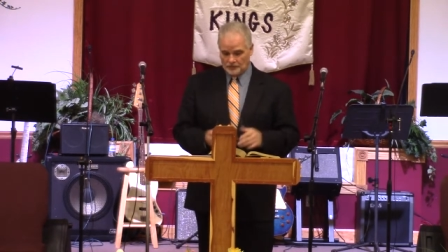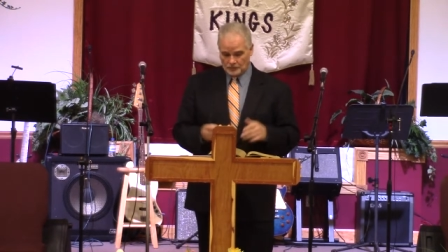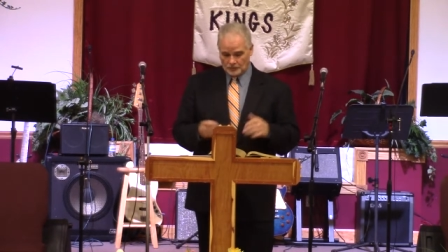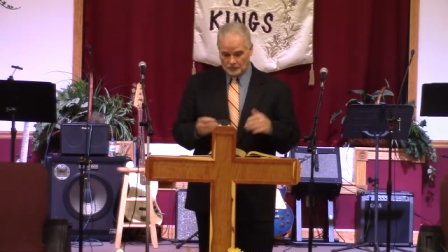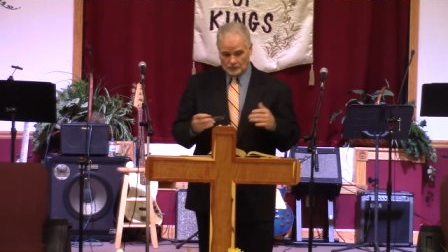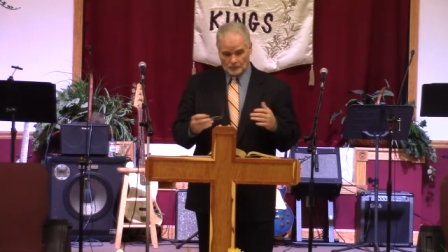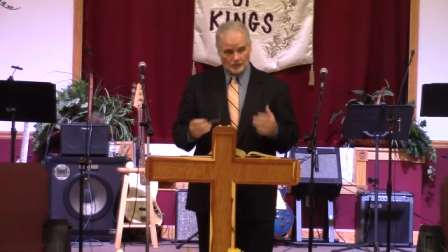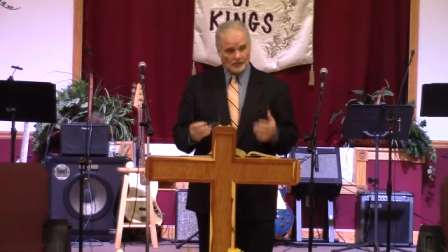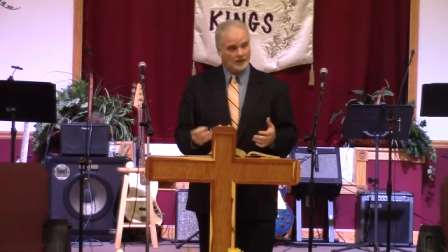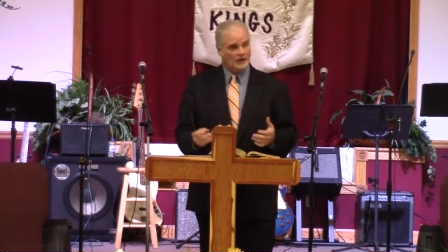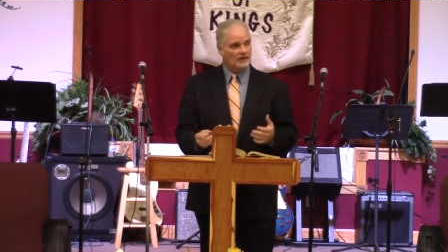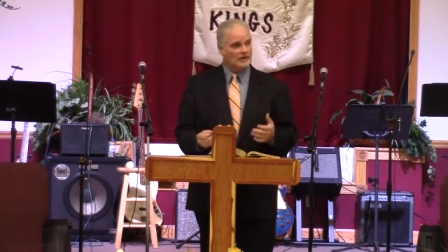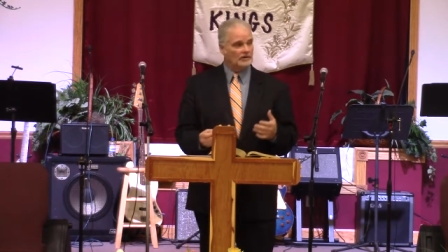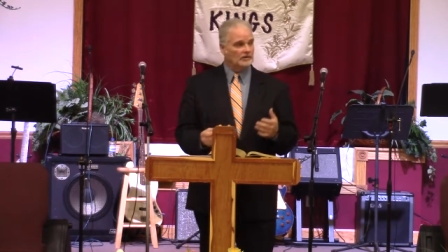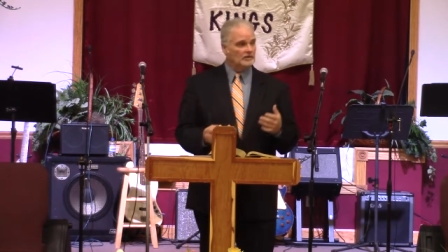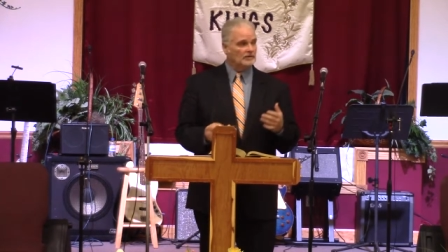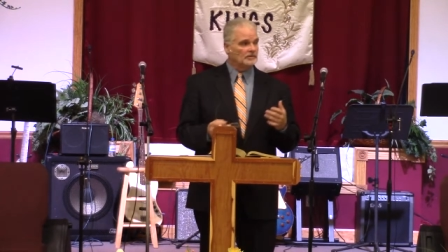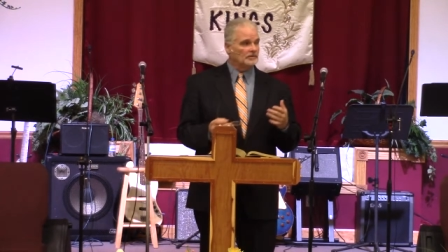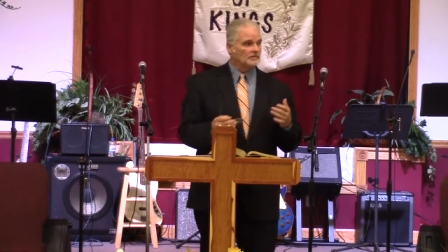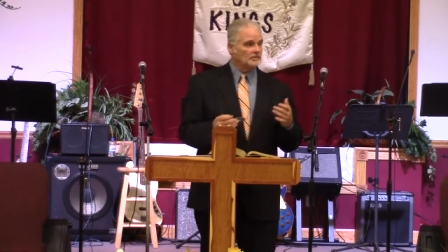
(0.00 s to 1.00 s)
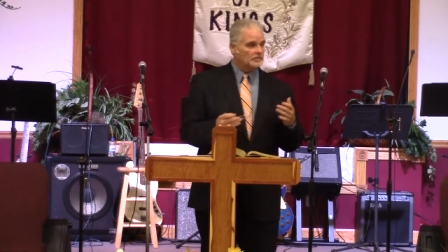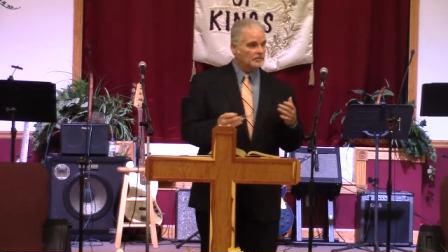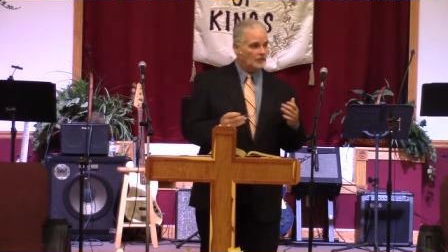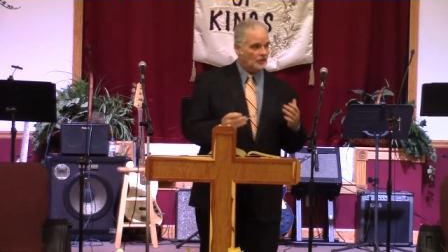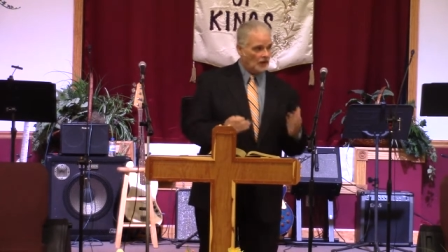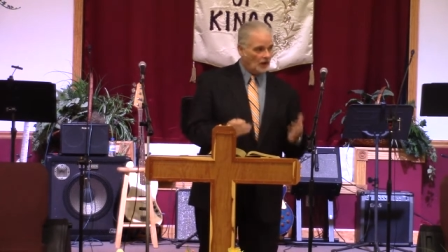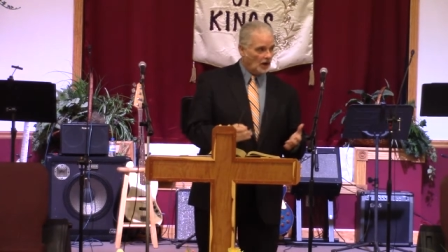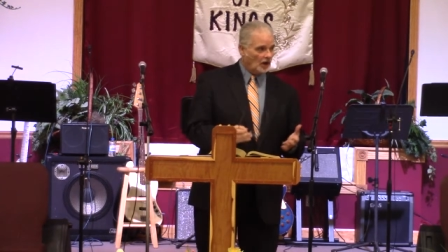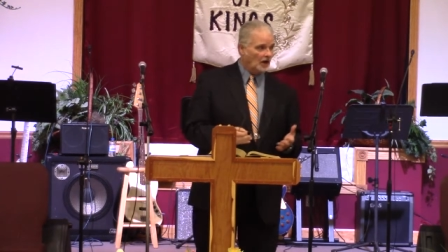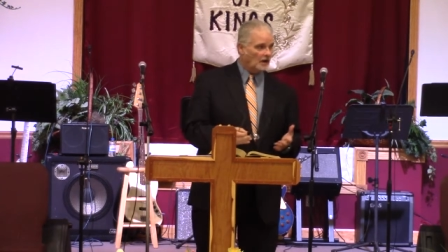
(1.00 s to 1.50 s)
real
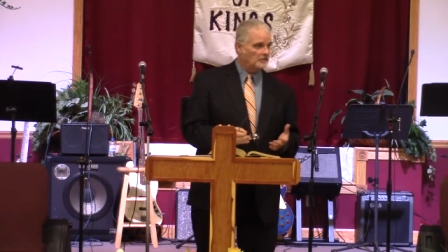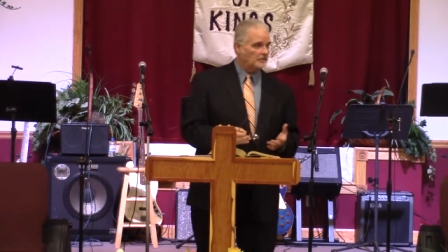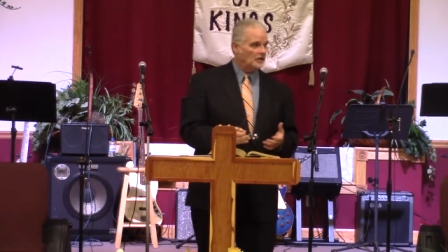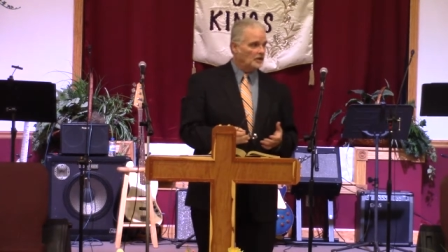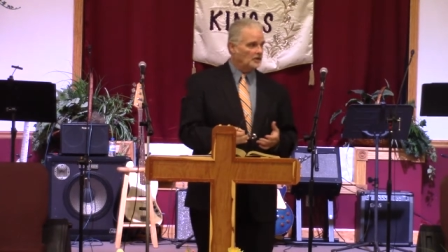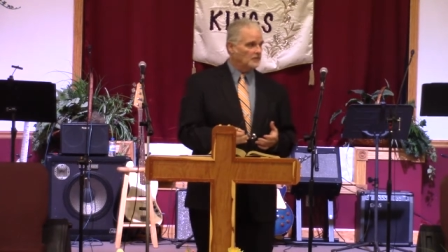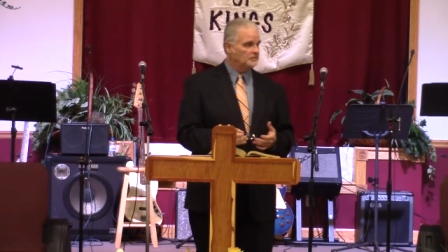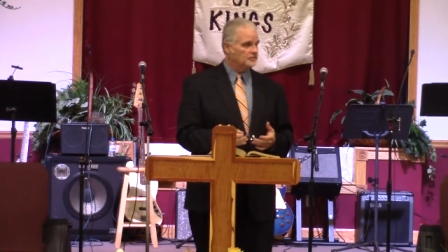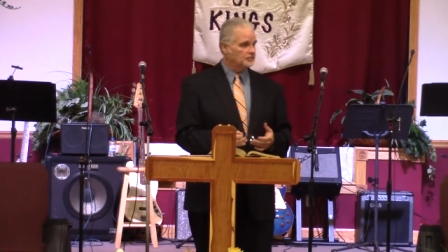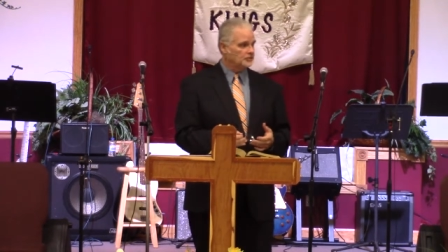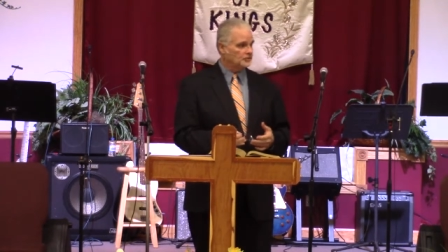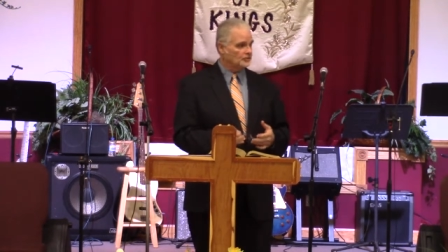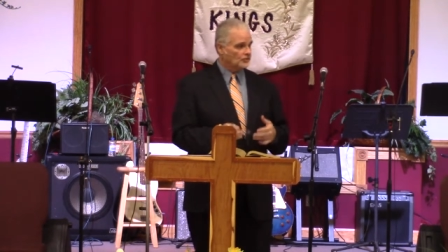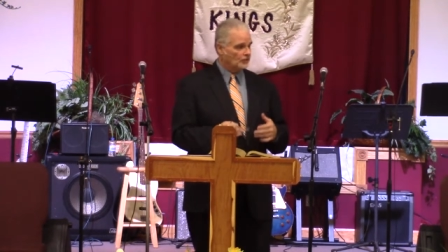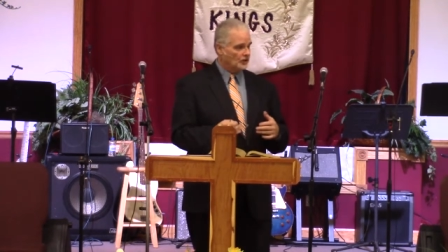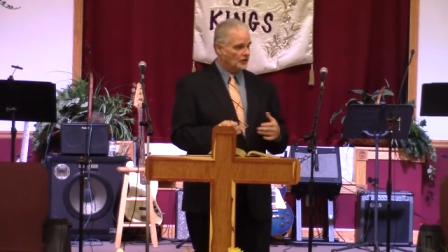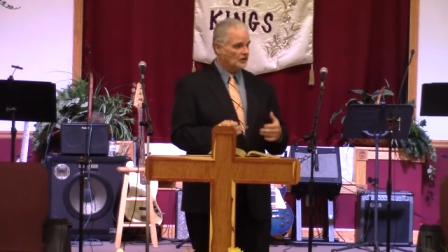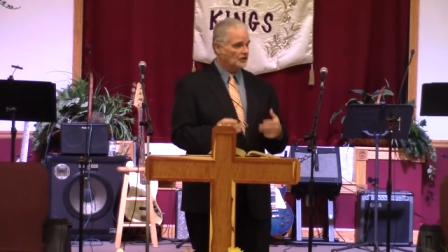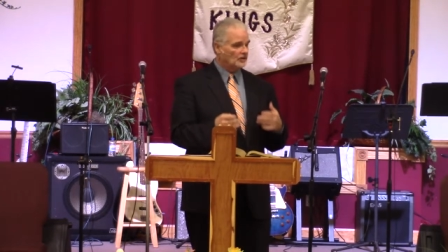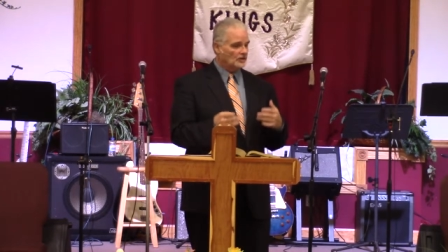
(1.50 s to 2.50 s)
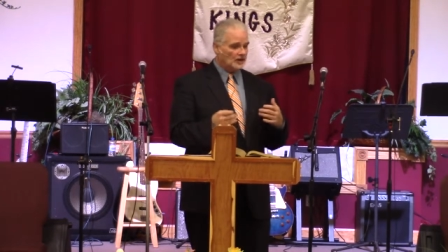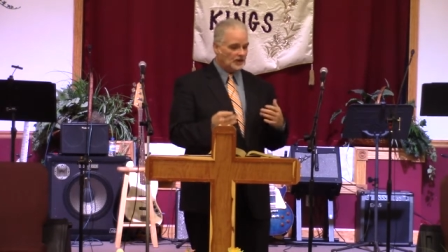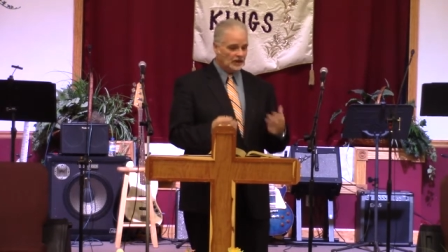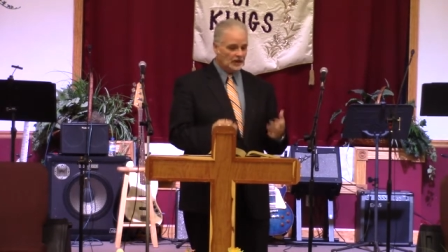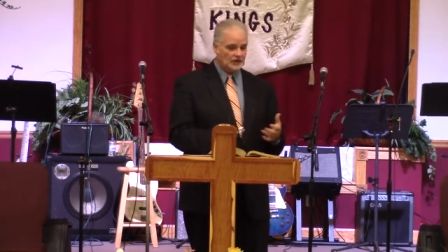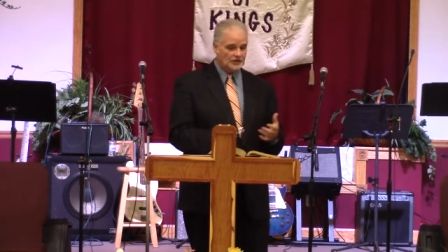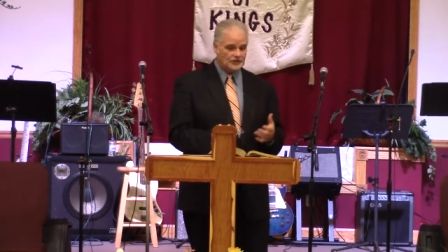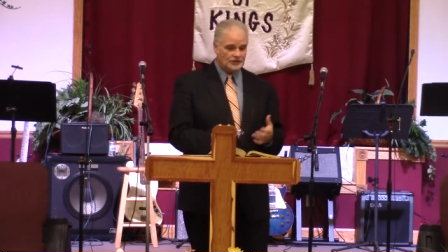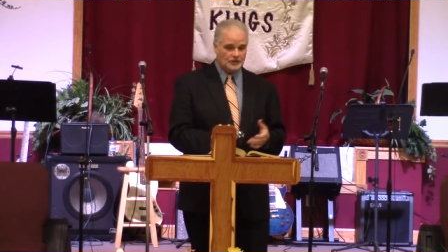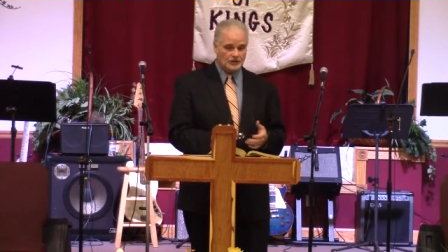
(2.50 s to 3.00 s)
problems, real
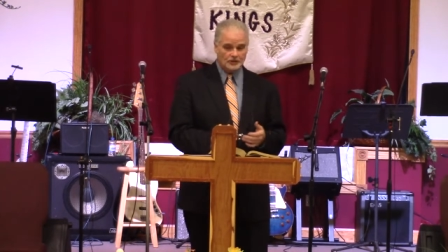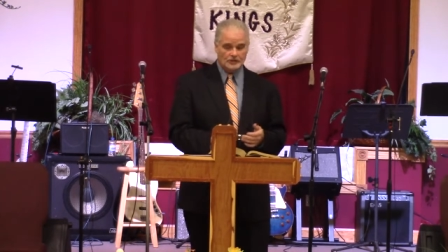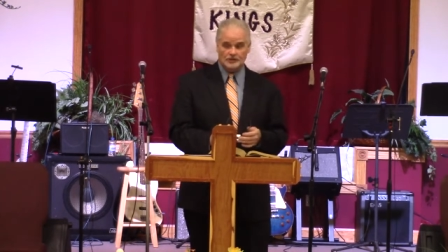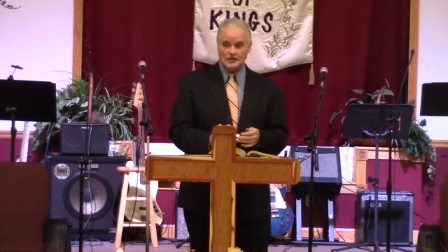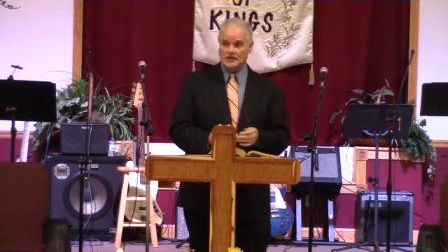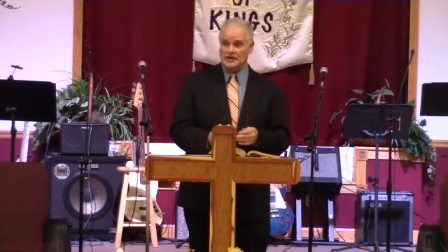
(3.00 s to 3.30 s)
issues, and